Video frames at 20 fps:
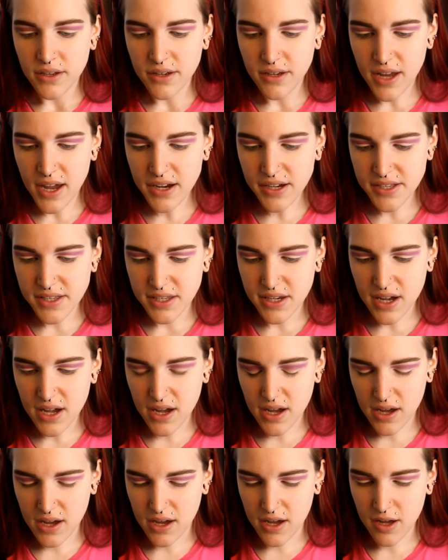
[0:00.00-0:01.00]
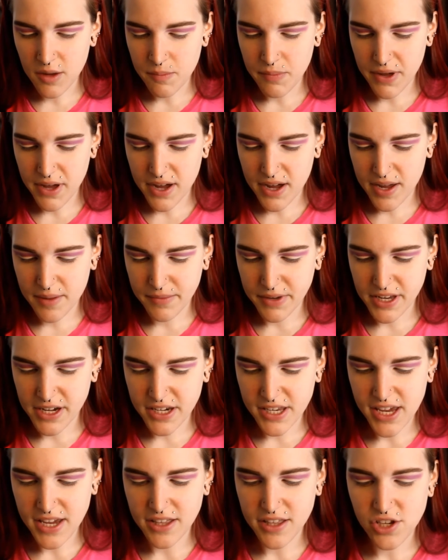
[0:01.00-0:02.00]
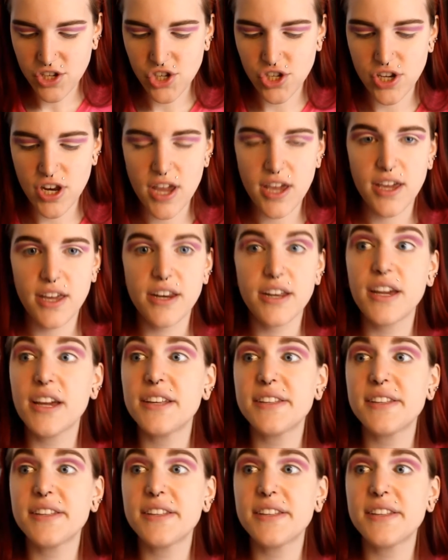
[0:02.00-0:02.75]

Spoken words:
Next up, I'm going to take the shade